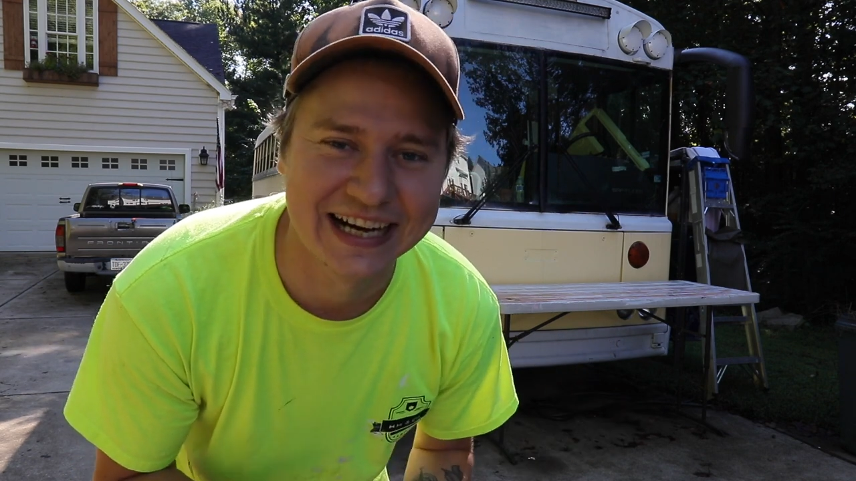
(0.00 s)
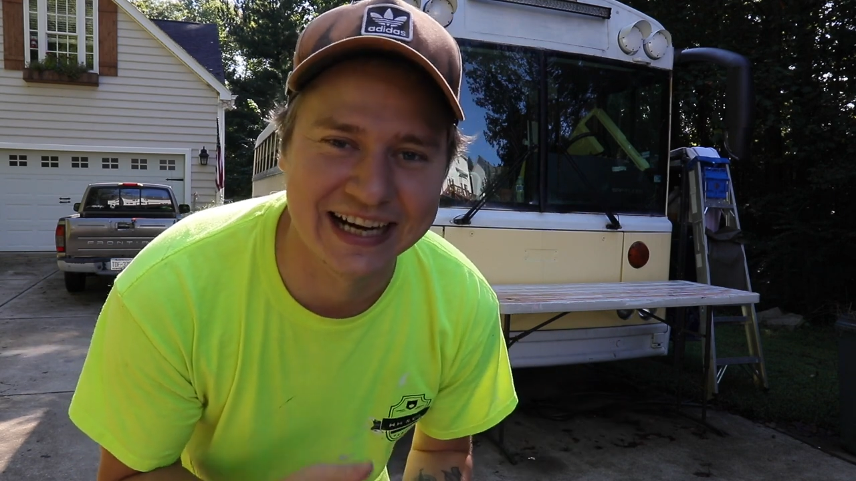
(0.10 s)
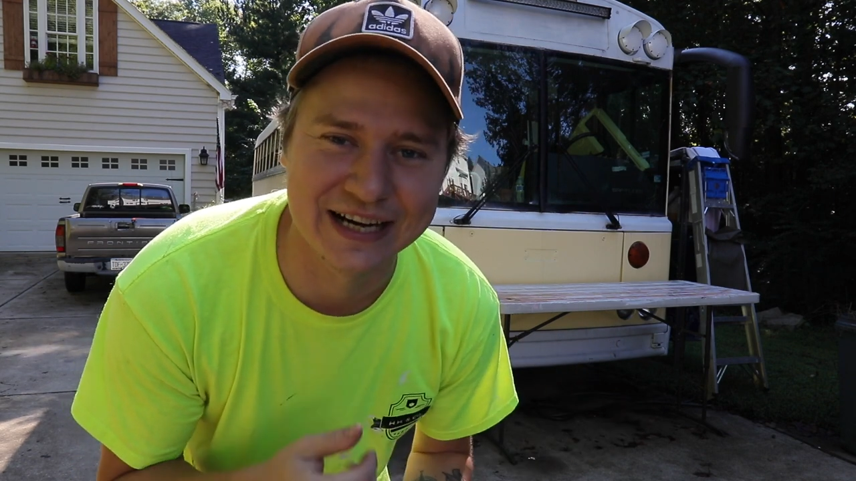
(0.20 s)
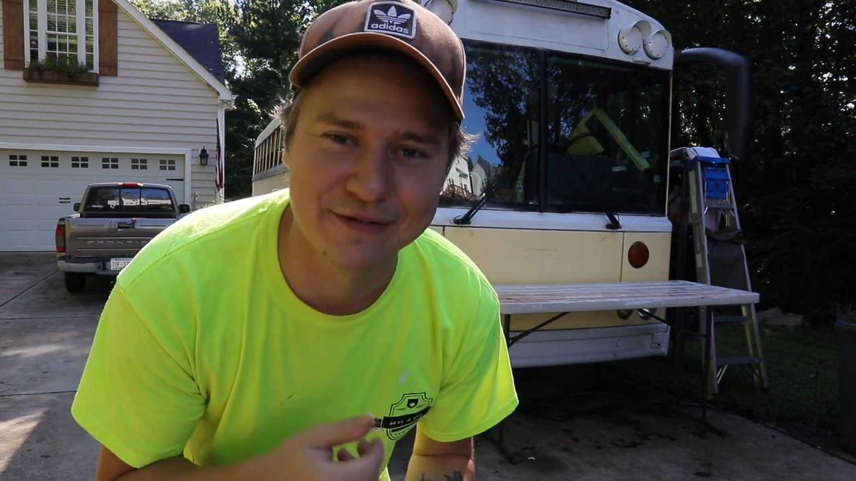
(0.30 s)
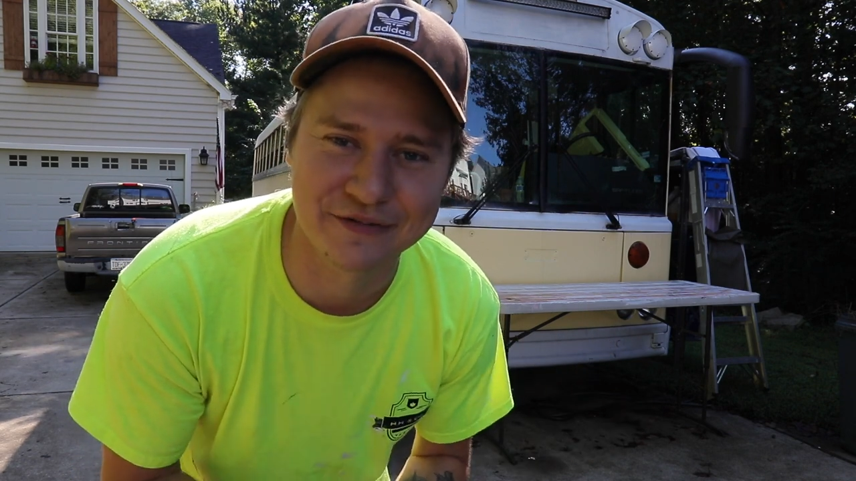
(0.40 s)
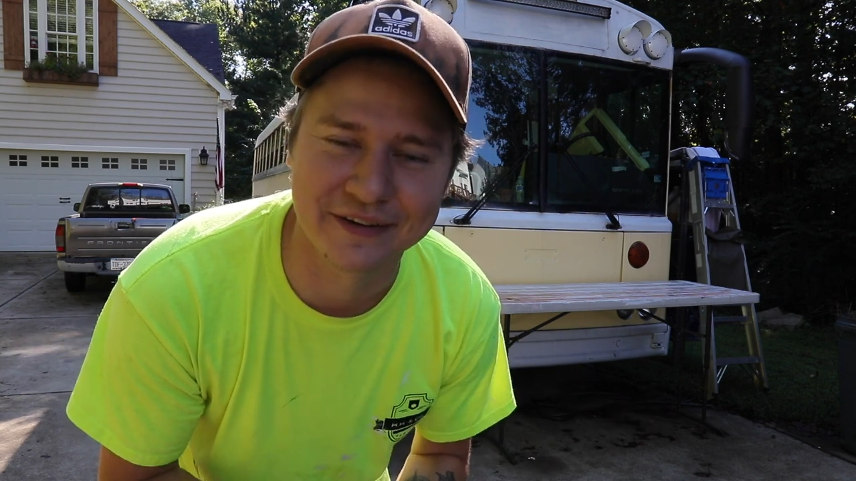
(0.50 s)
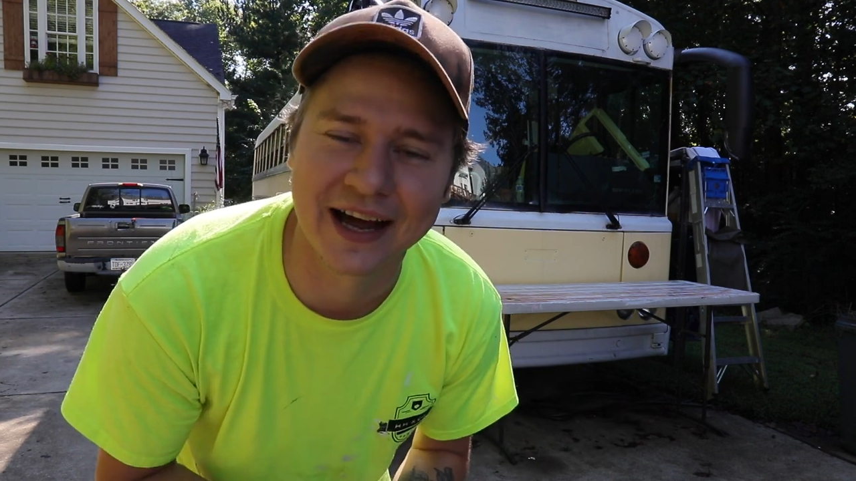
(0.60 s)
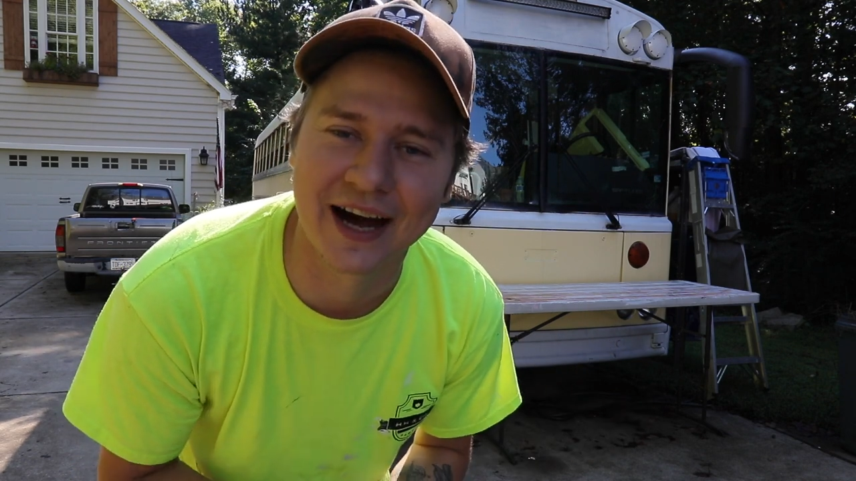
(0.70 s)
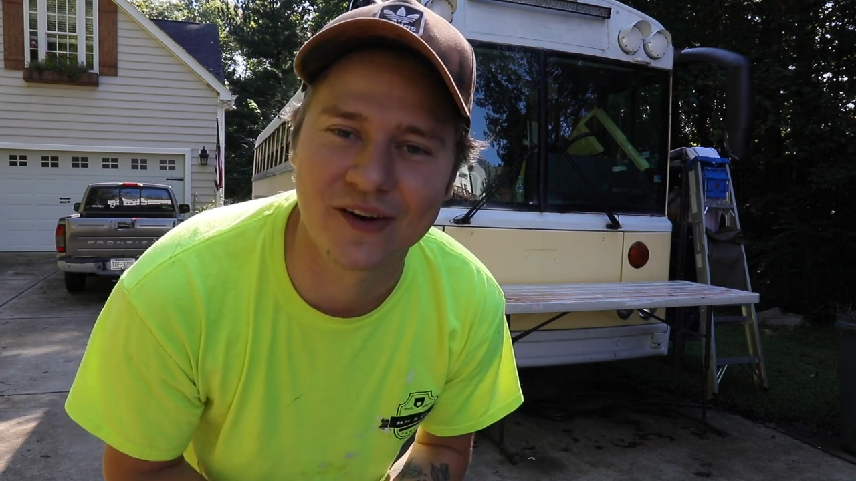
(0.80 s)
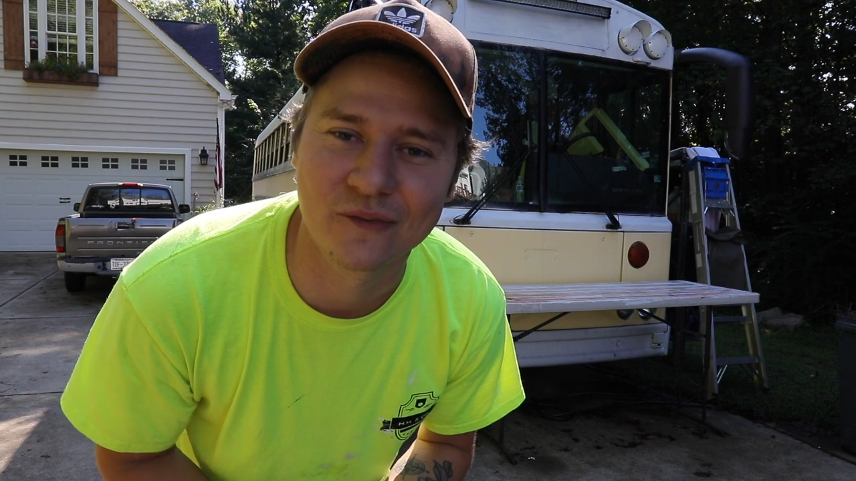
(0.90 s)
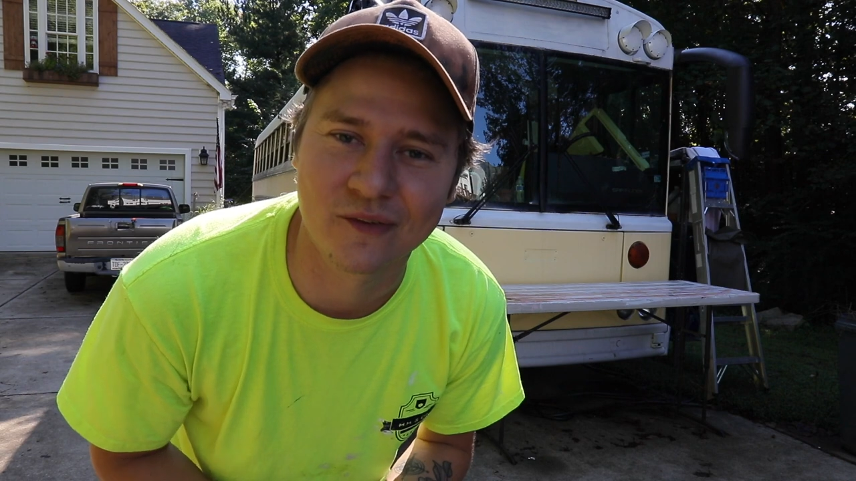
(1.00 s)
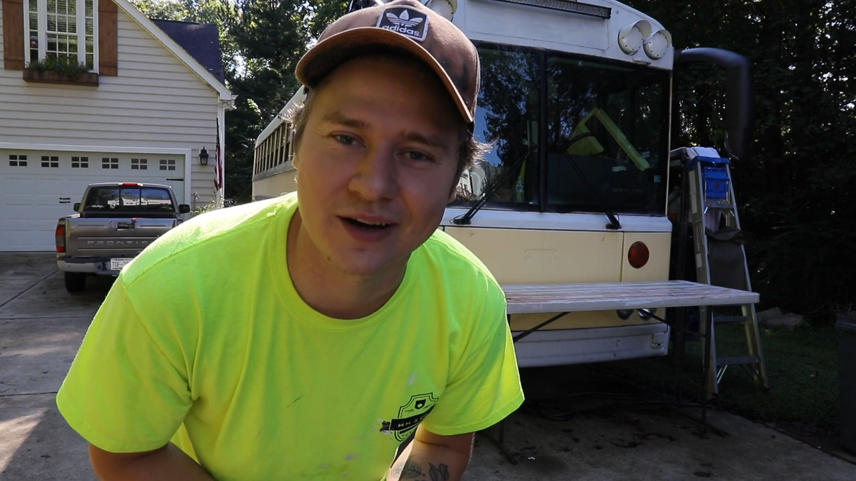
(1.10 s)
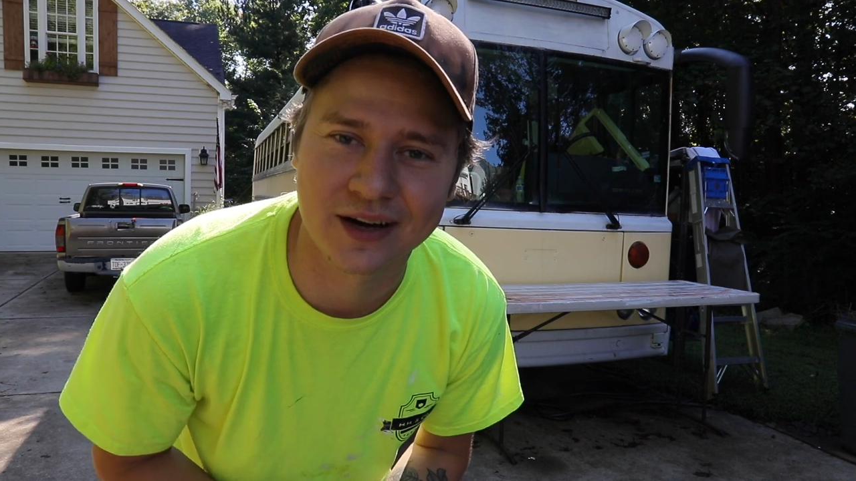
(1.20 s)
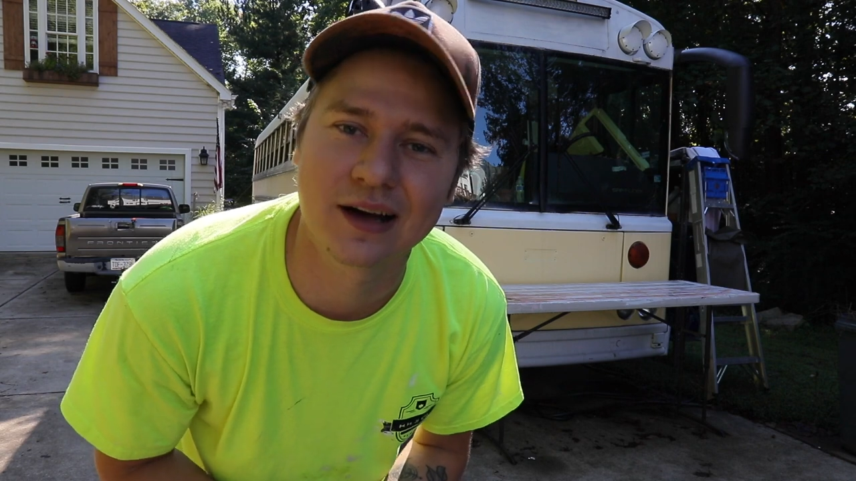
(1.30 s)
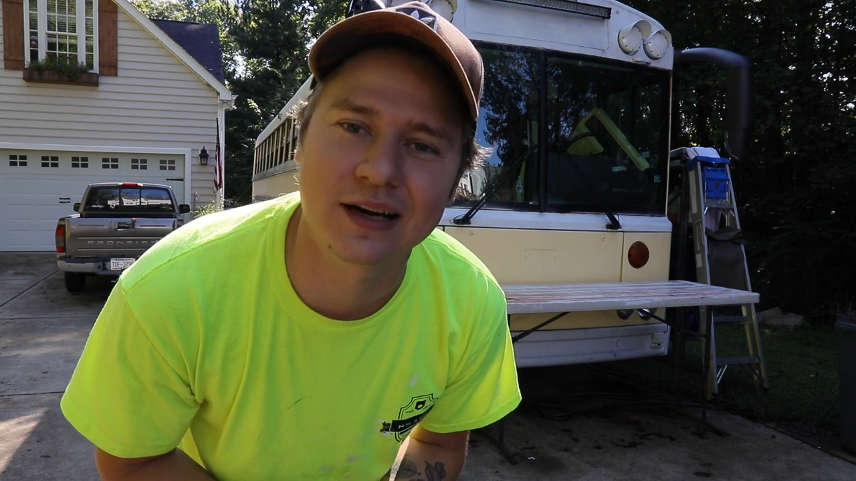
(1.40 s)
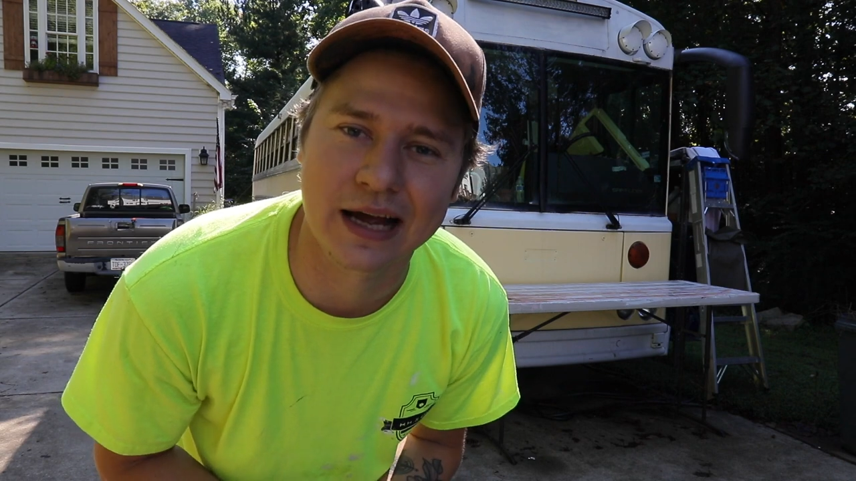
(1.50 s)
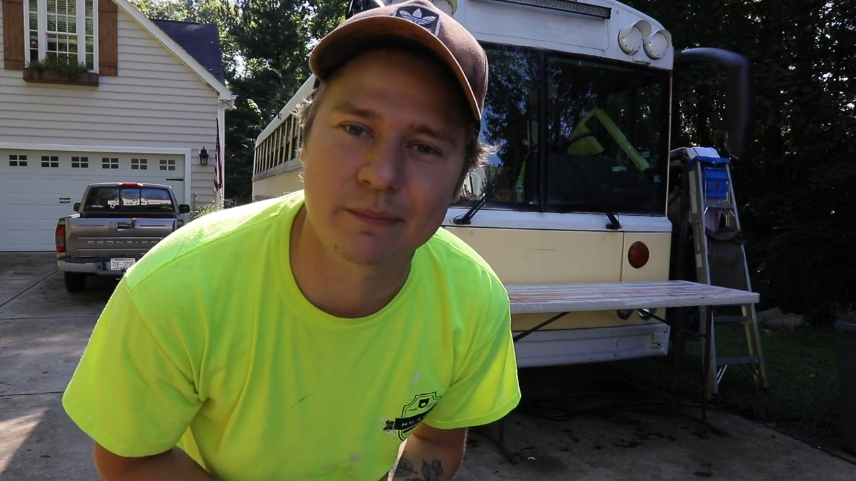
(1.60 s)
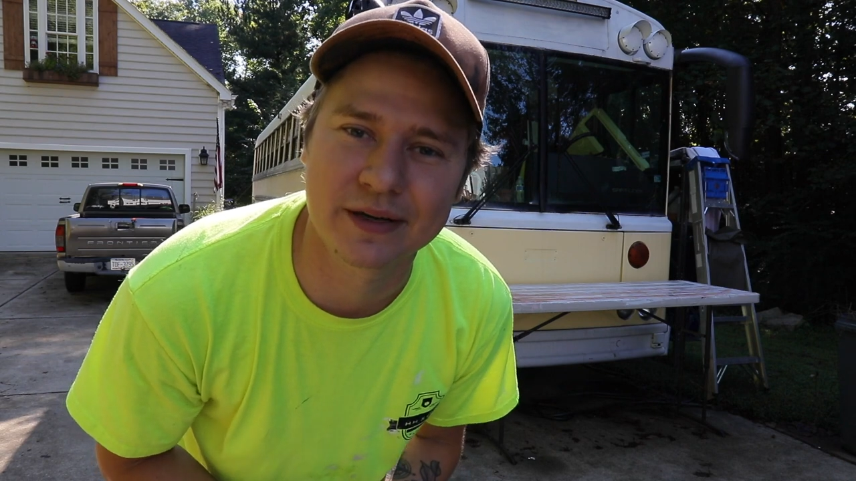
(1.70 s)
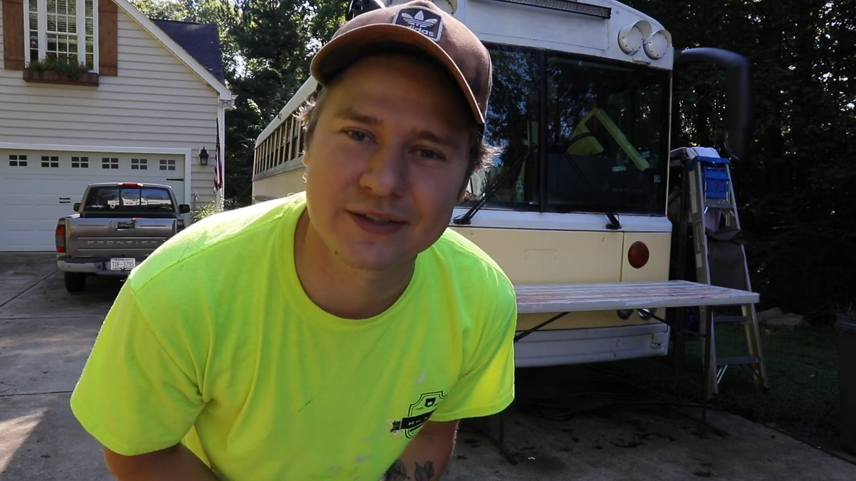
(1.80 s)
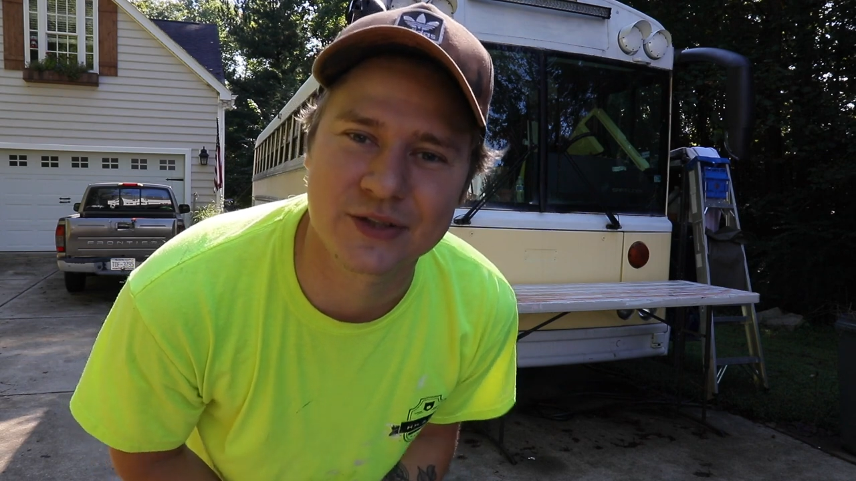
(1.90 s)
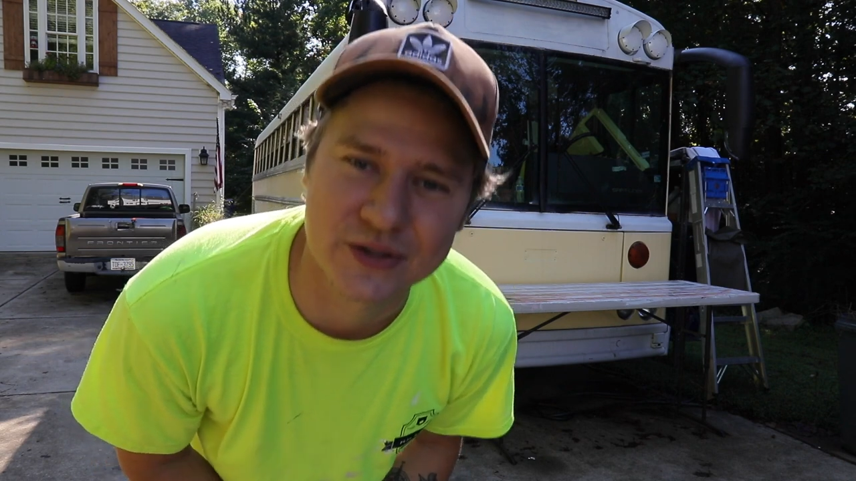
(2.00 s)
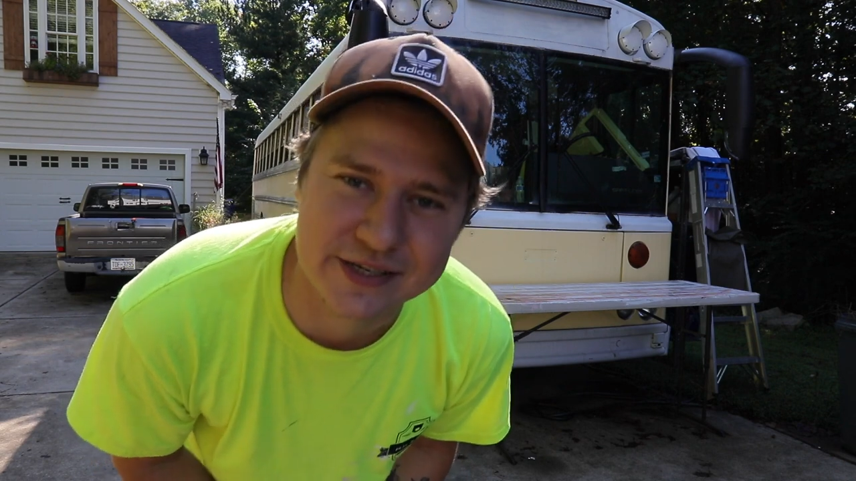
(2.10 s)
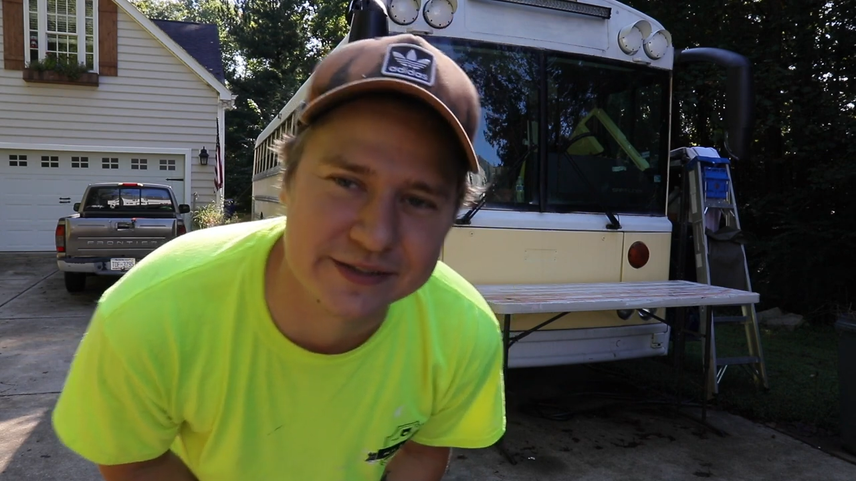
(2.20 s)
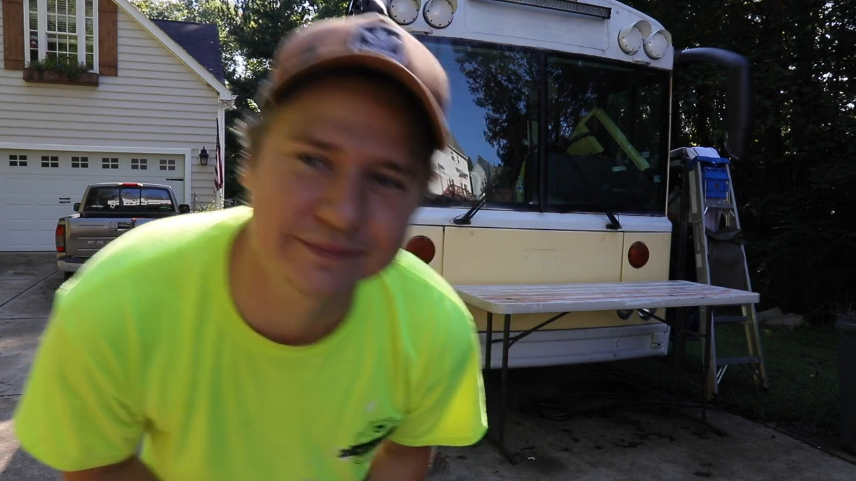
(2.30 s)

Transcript: But for now, working on cabinet doors.